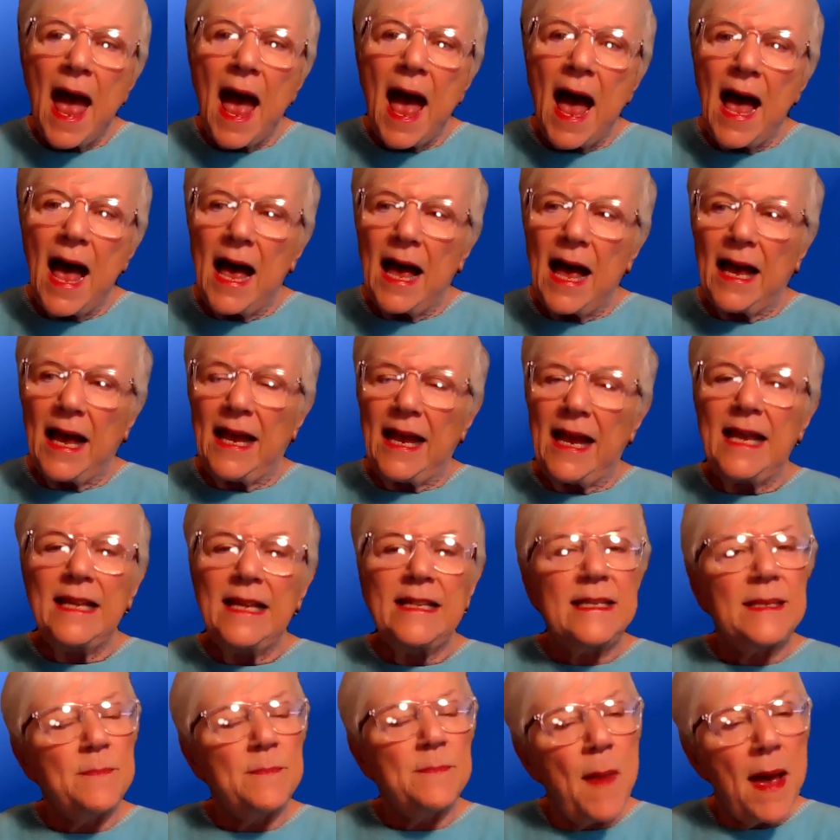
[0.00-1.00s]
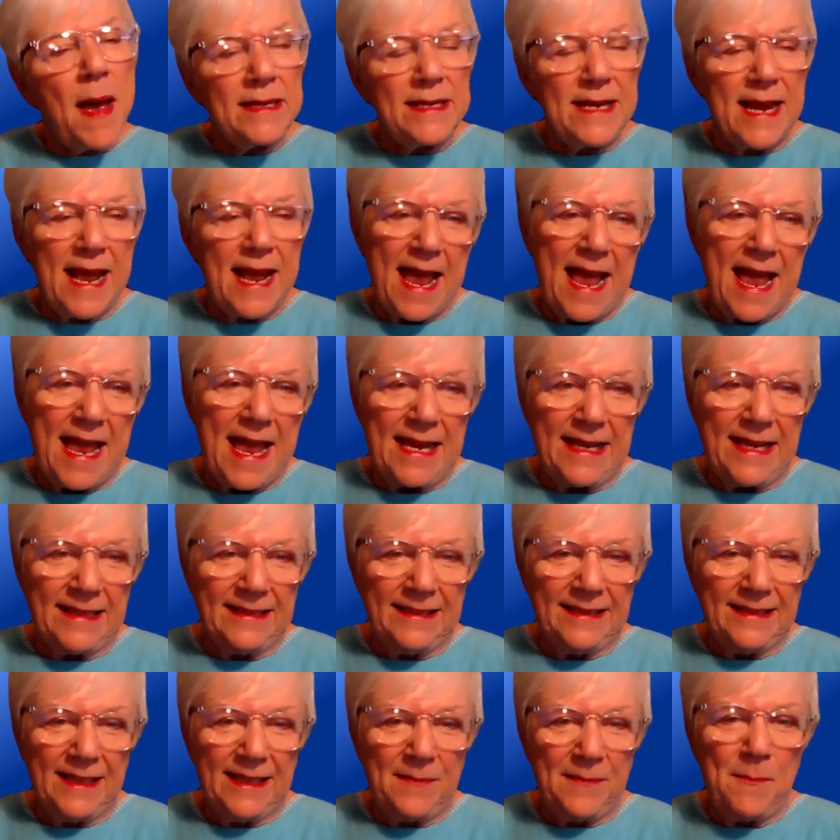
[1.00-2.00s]
It's Monday,
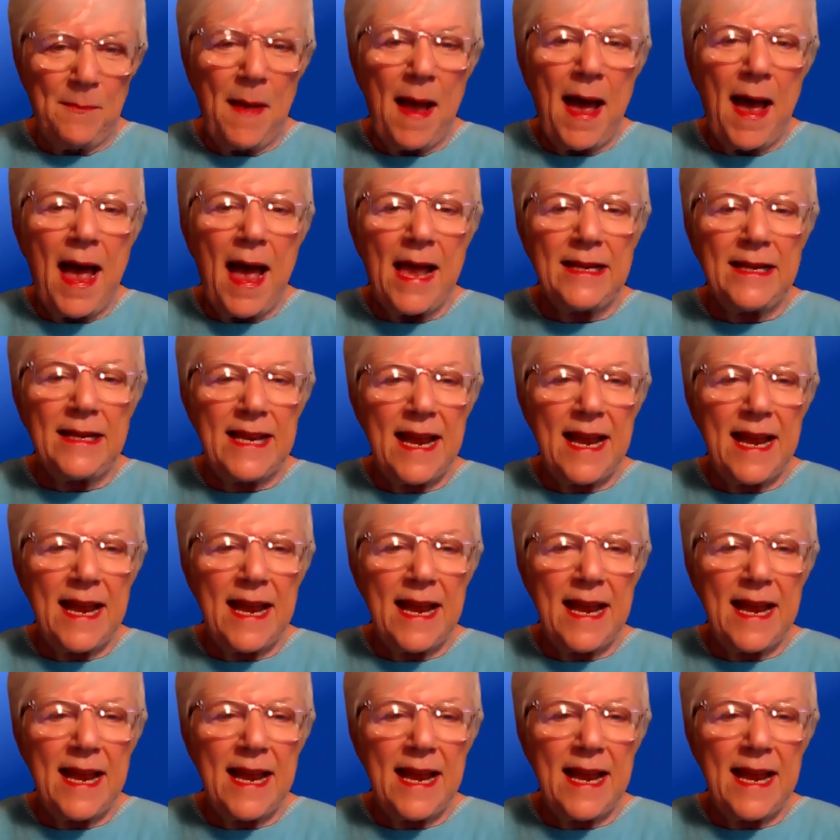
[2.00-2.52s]
my